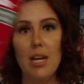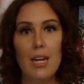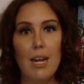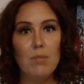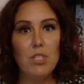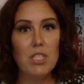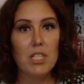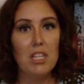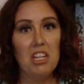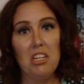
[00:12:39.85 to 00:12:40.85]
And I'm just
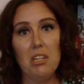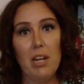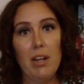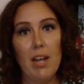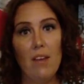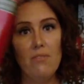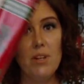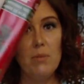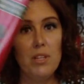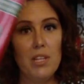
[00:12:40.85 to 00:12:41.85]
going to, you know, have
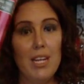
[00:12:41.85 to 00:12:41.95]
fun with it.